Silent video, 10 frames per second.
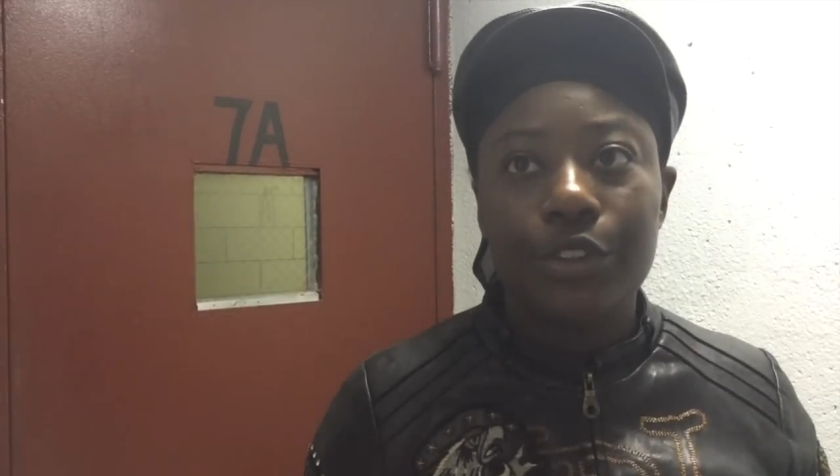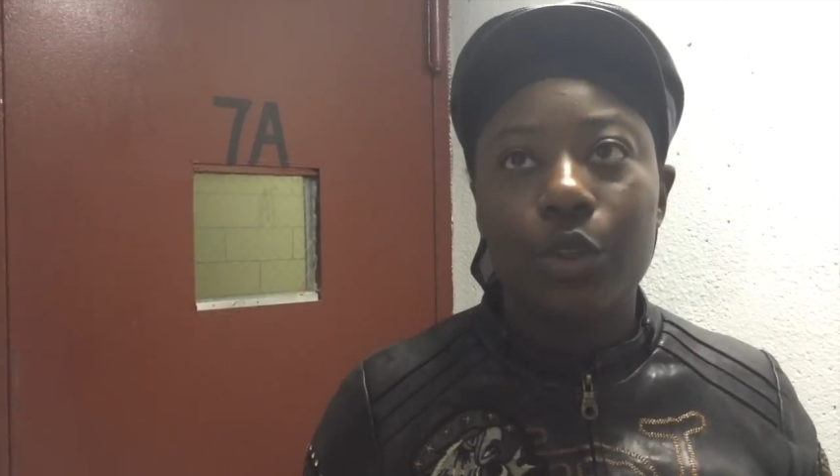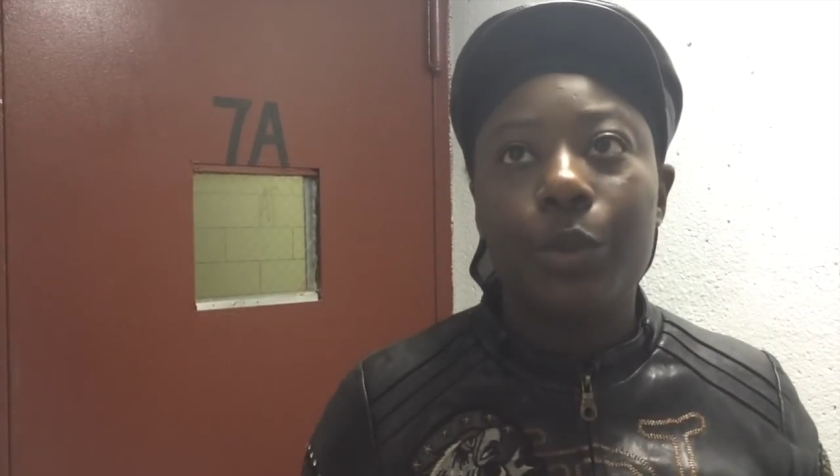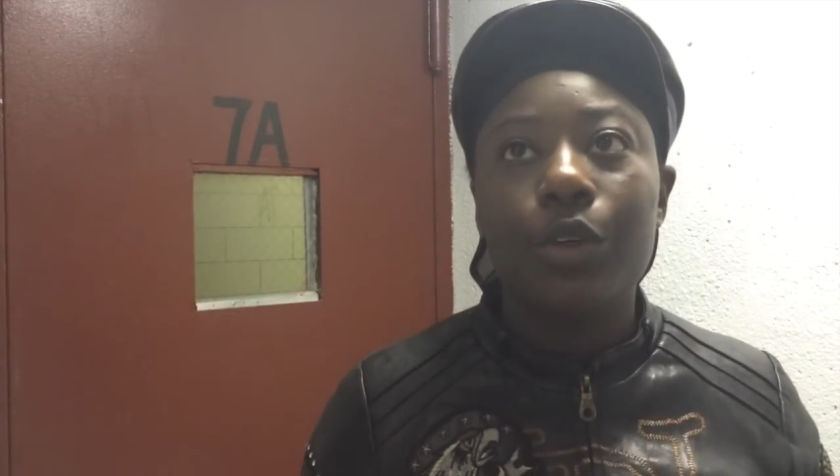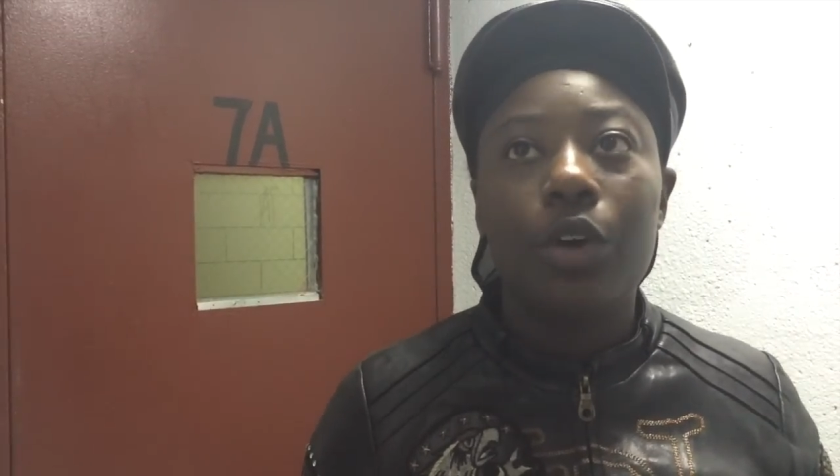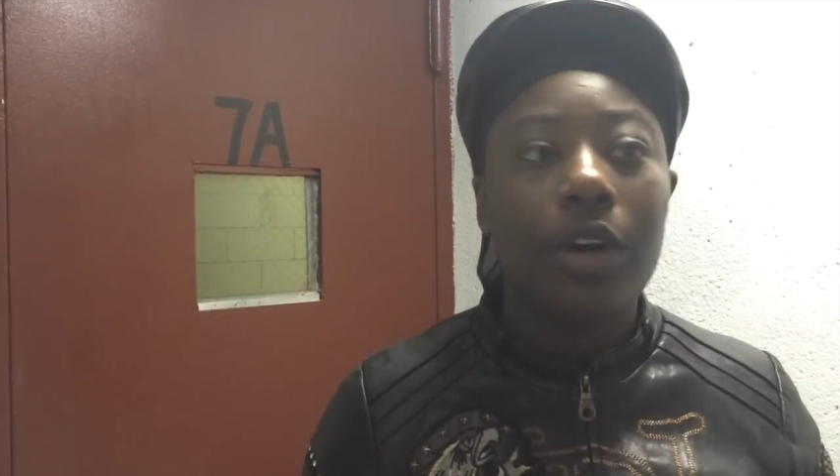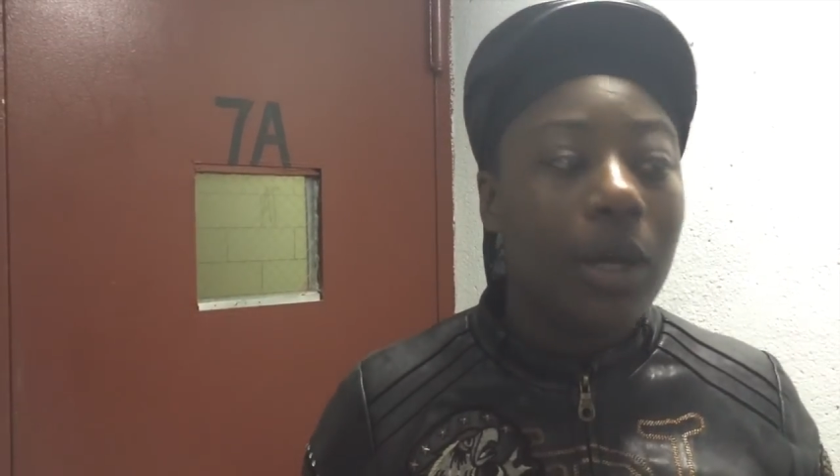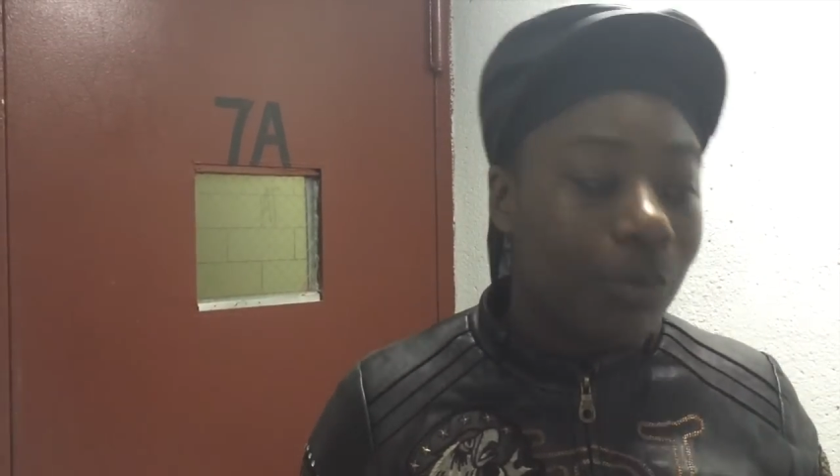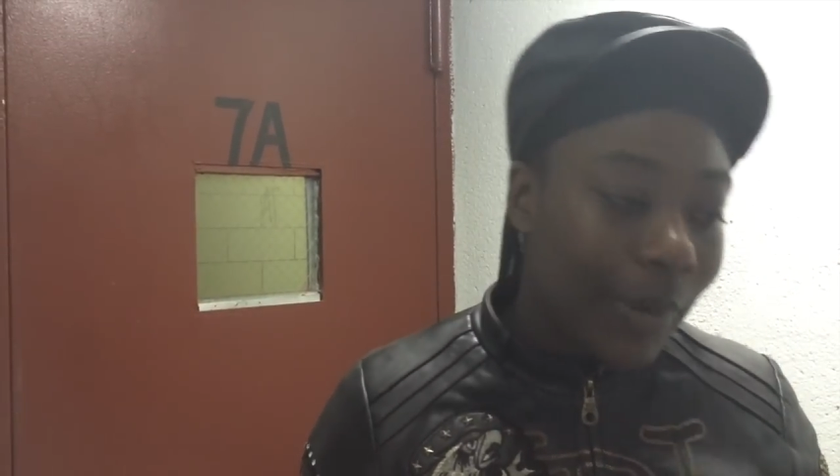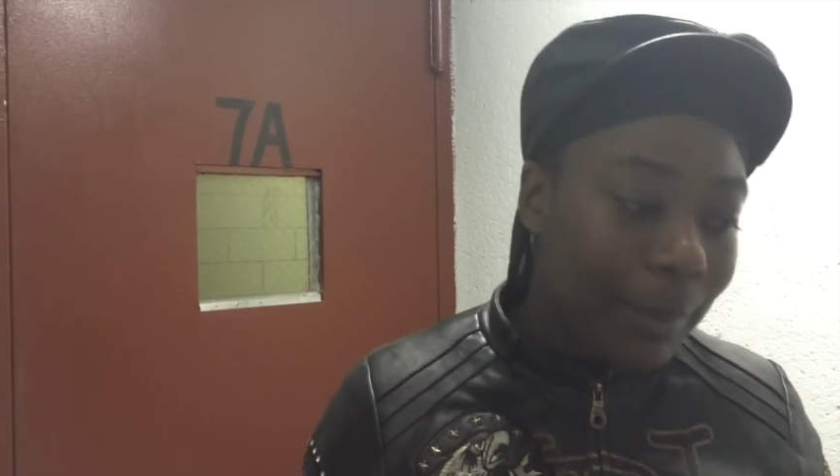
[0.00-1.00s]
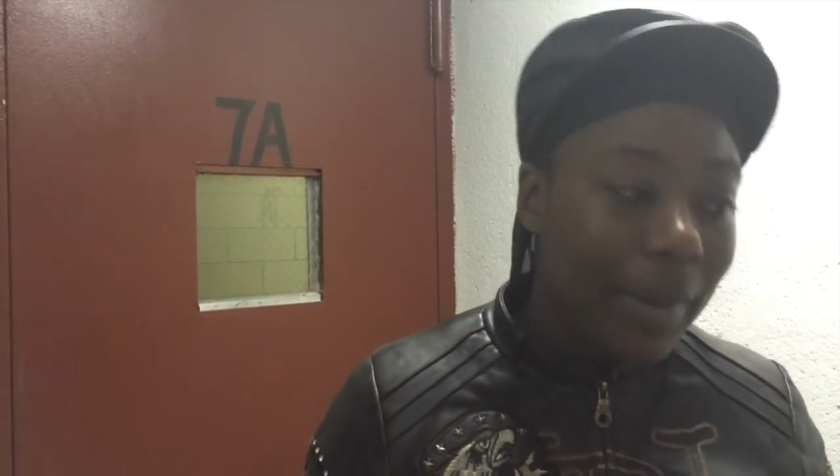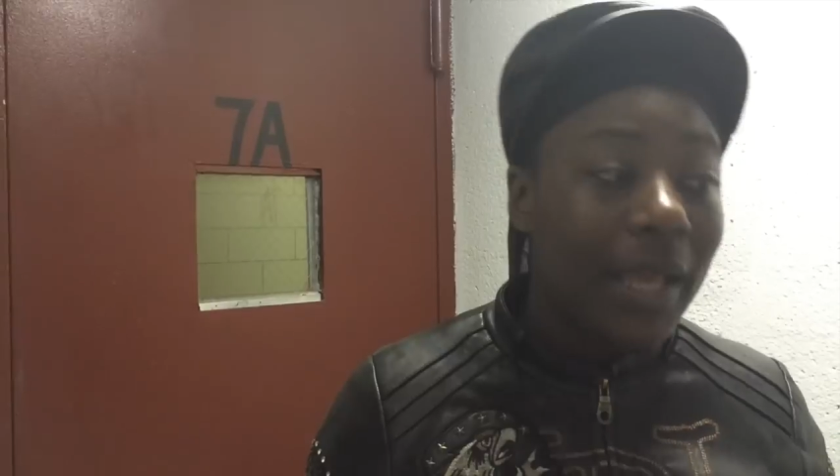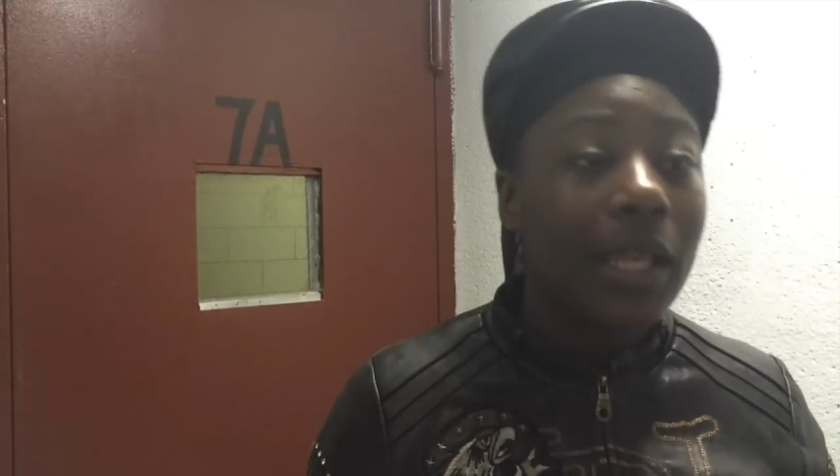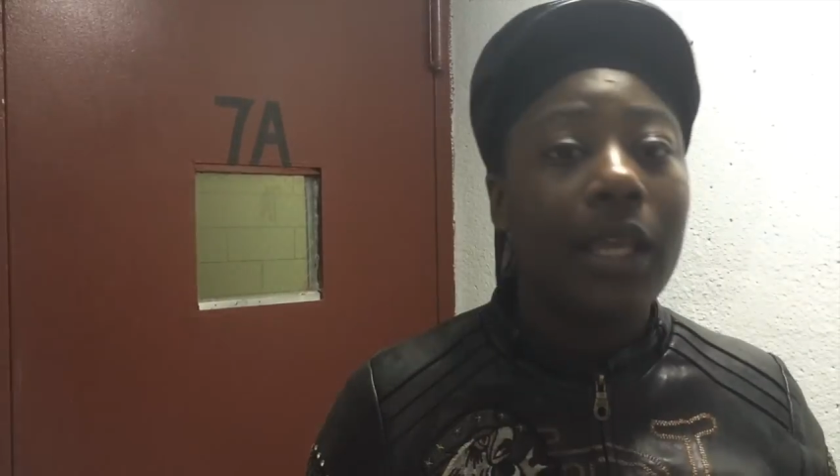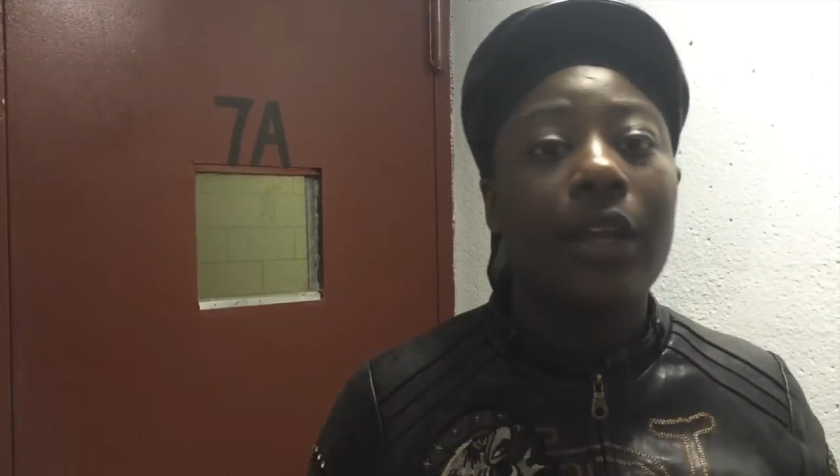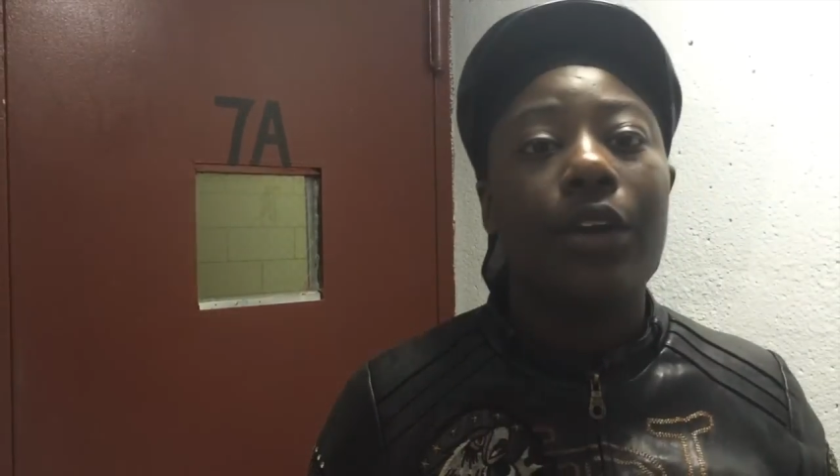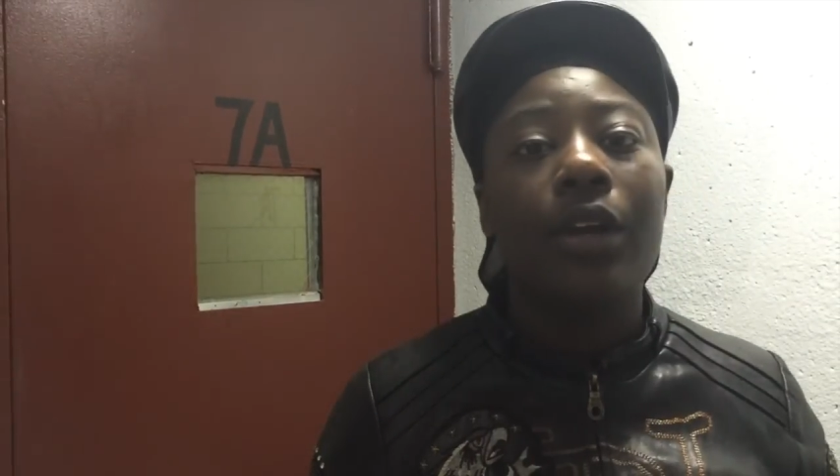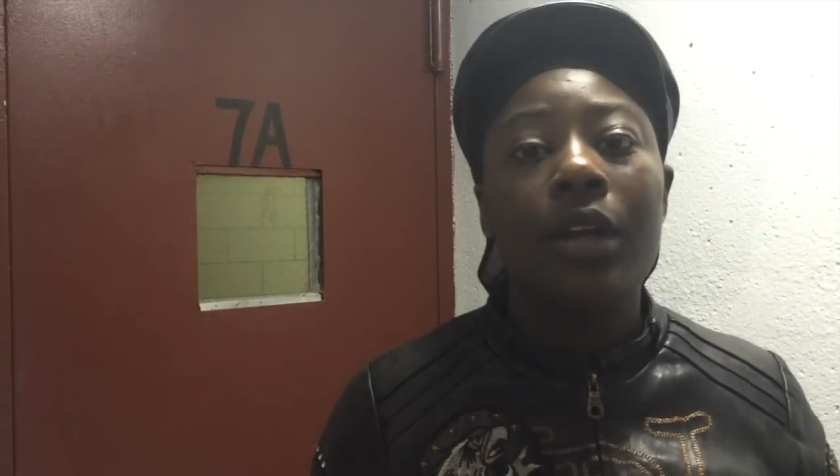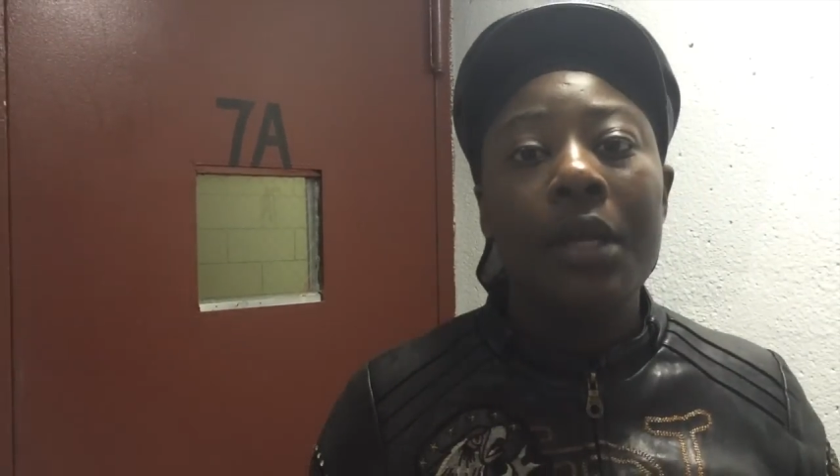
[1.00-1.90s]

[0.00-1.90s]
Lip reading: So we're going to come right back here.